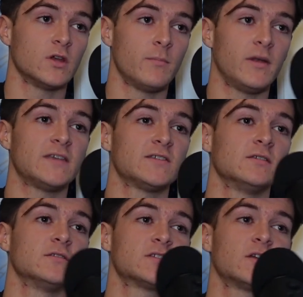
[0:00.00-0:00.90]
a
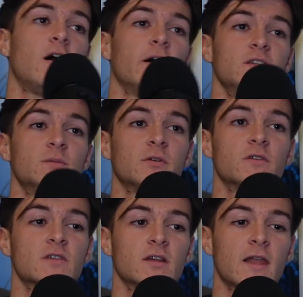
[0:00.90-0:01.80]
blessing in disguise
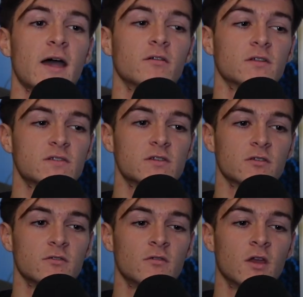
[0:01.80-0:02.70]
because it allowed us
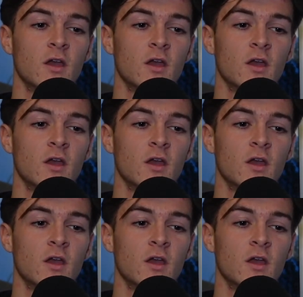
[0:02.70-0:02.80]
to